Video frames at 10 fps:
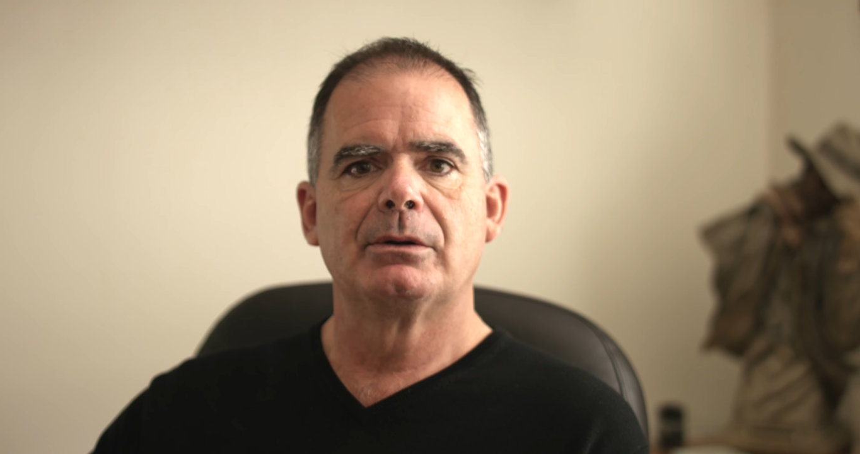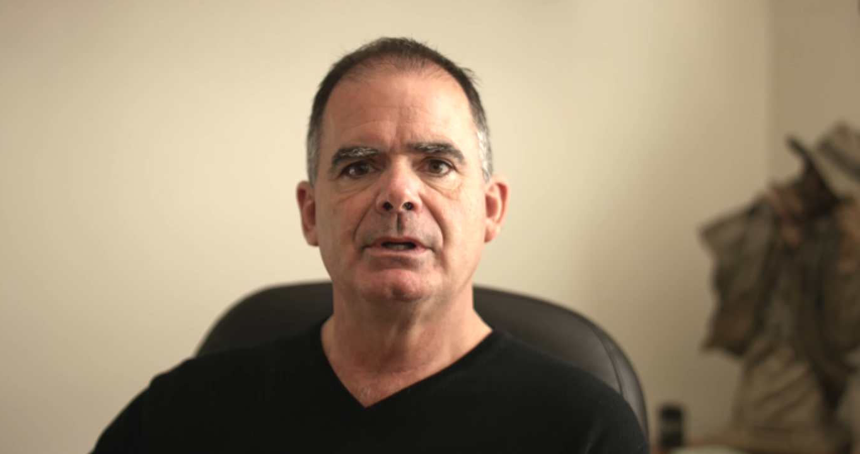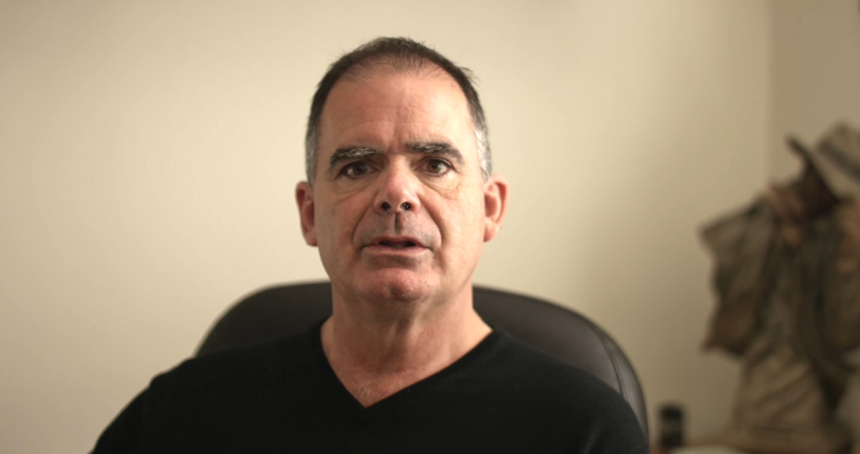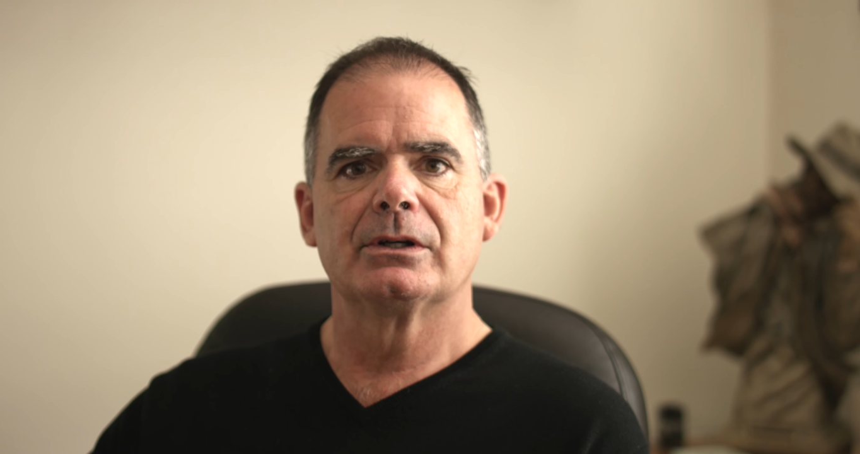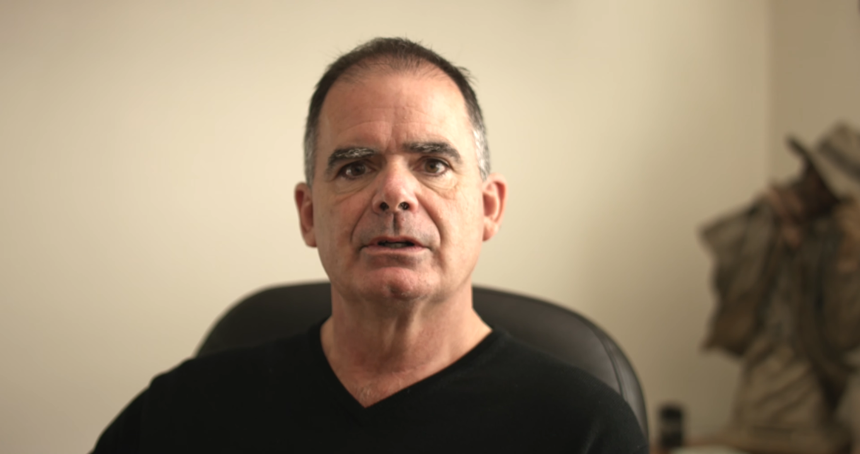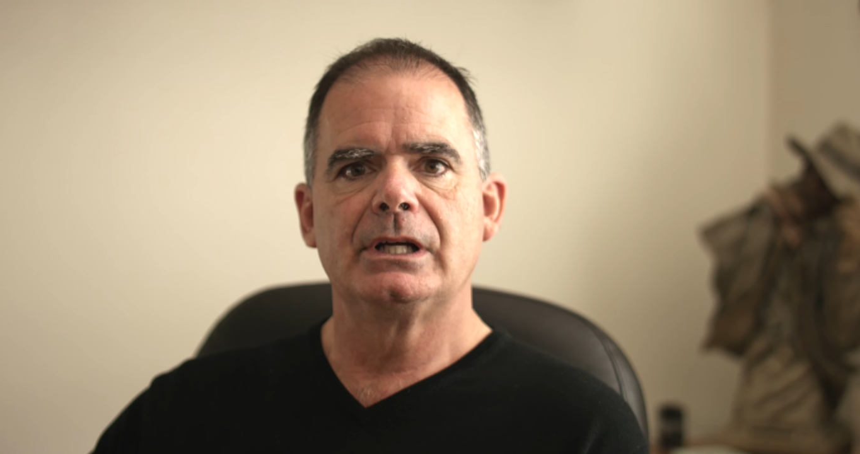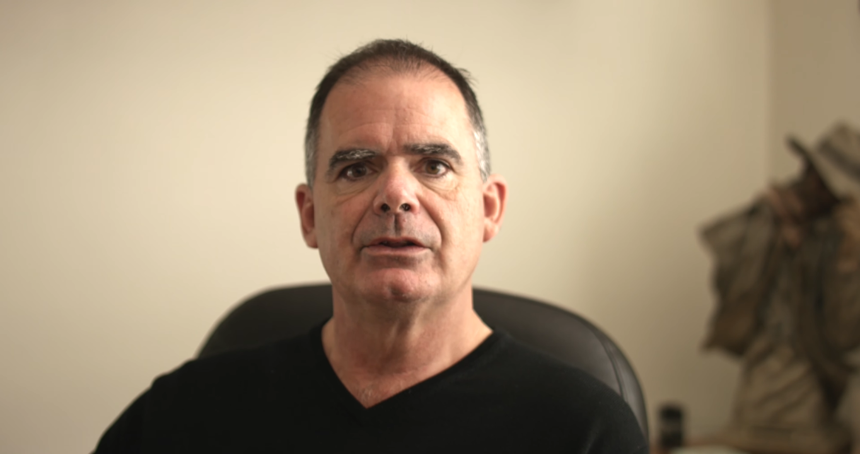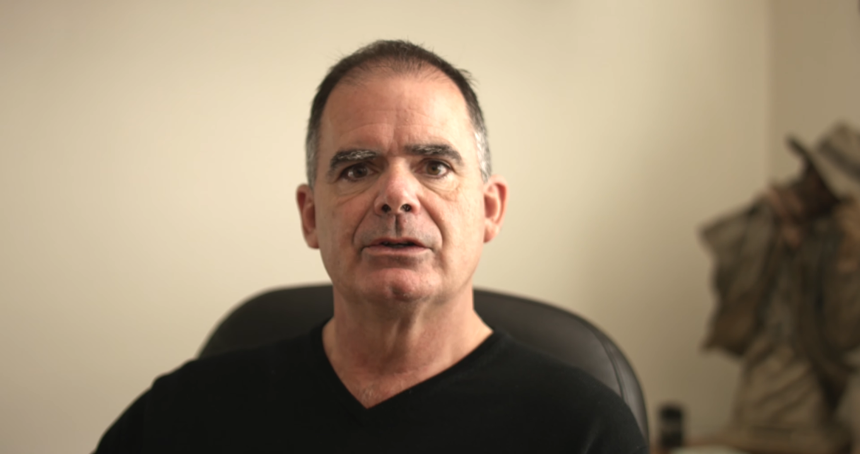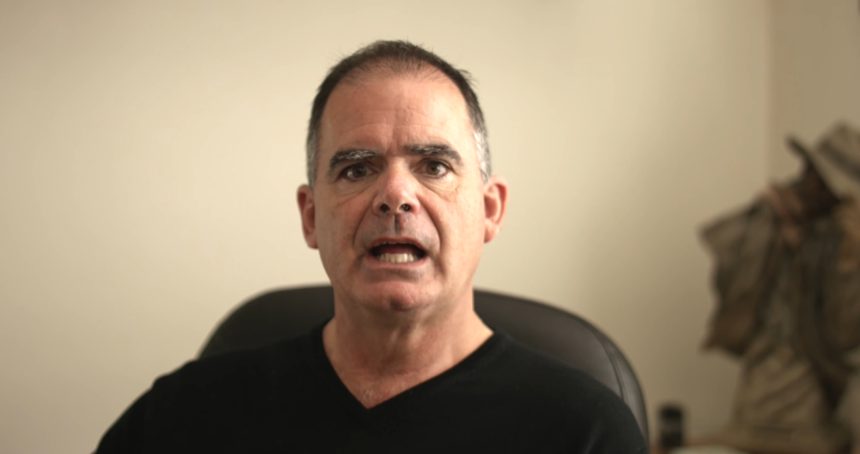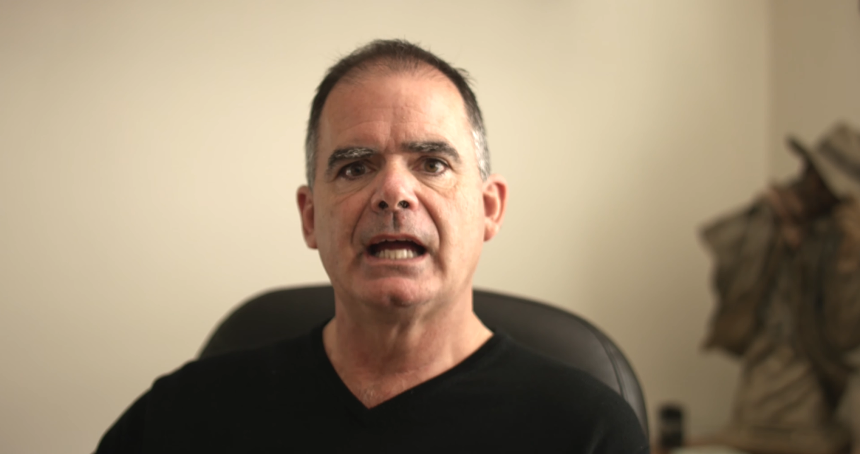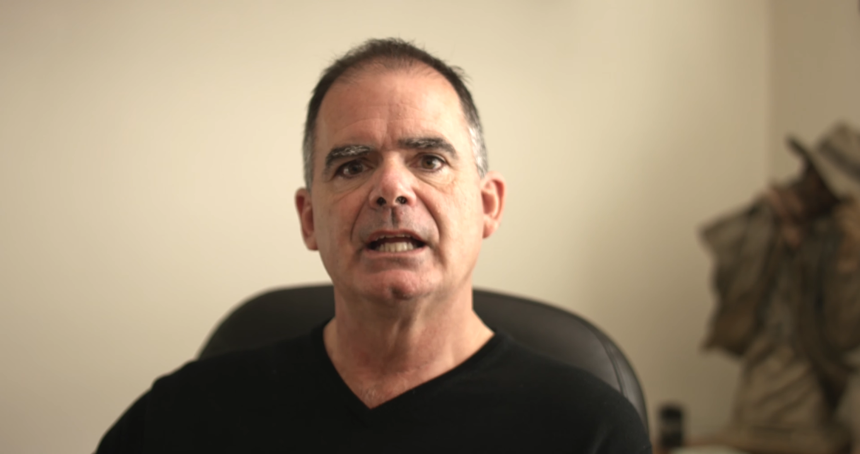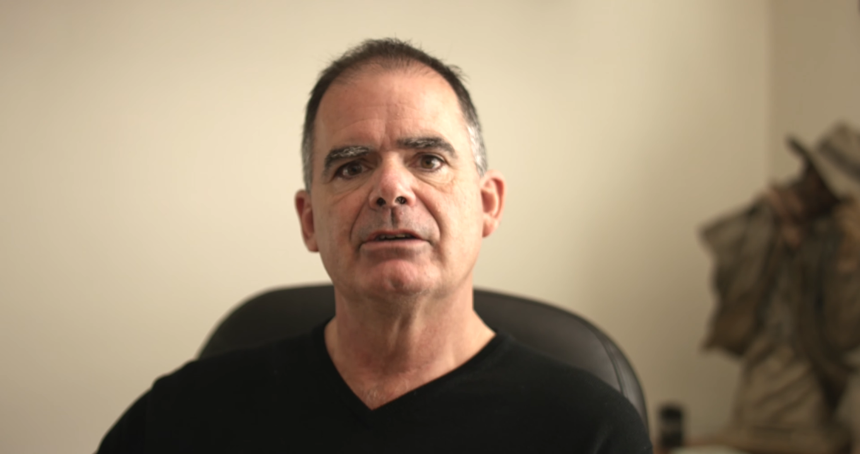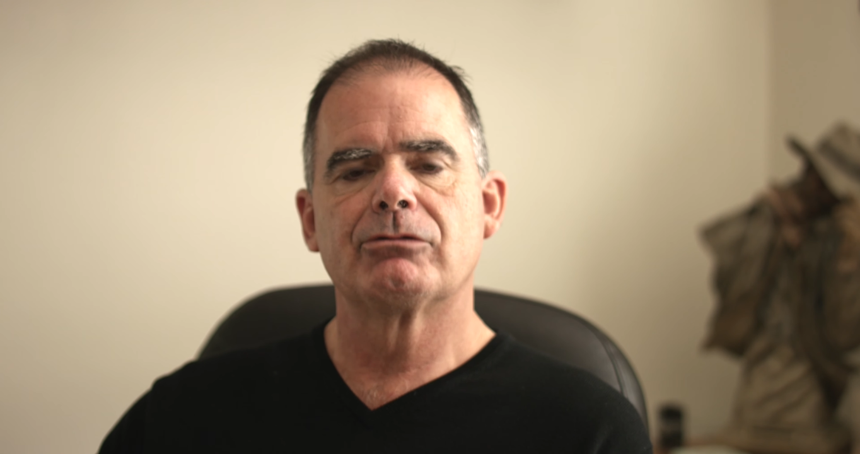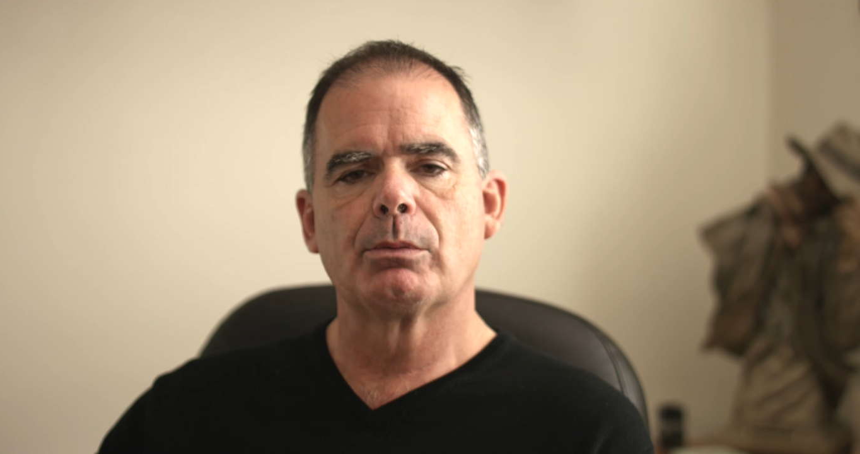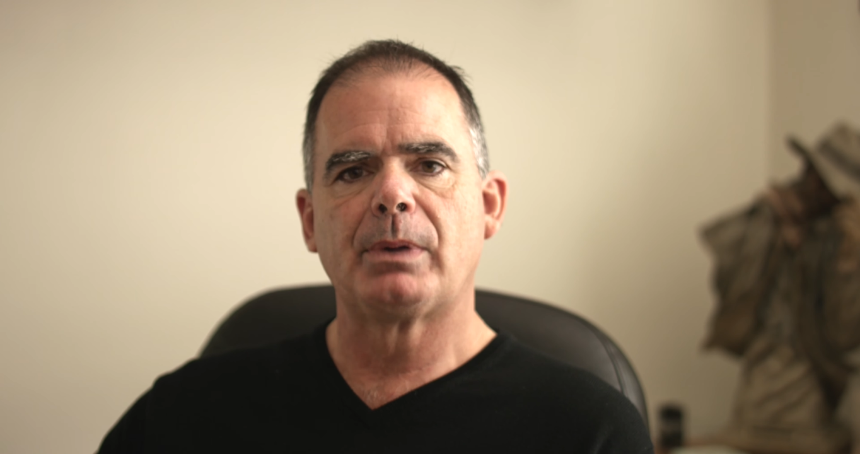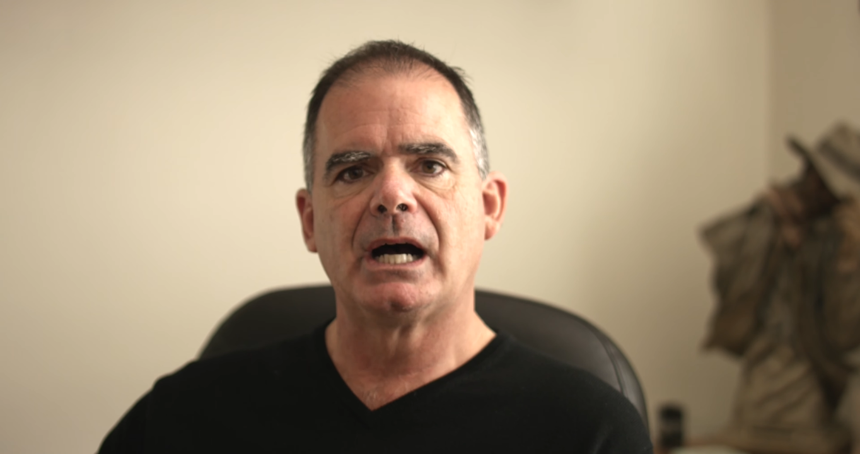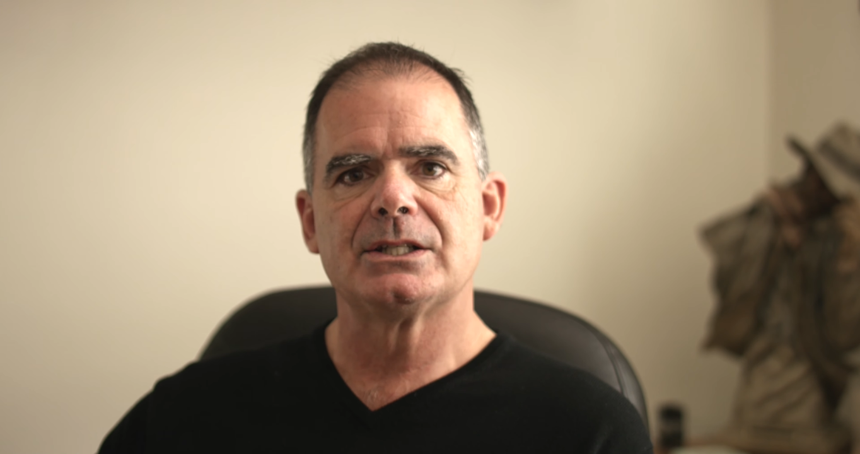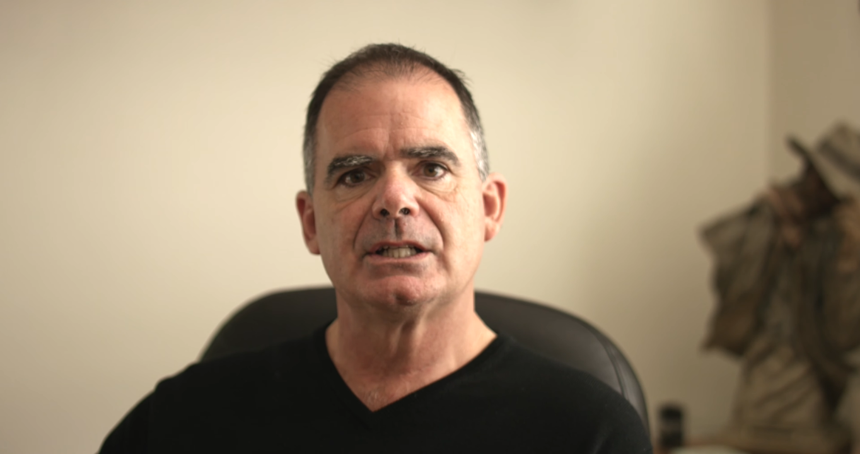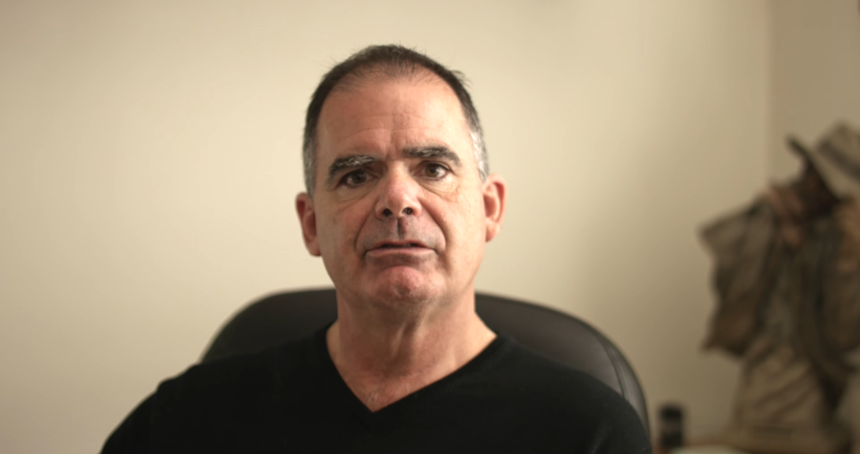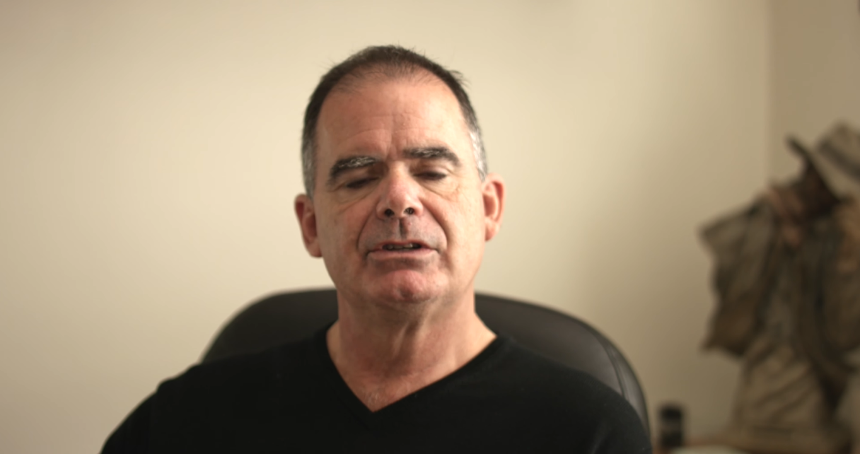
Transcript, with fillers: either negative or positive,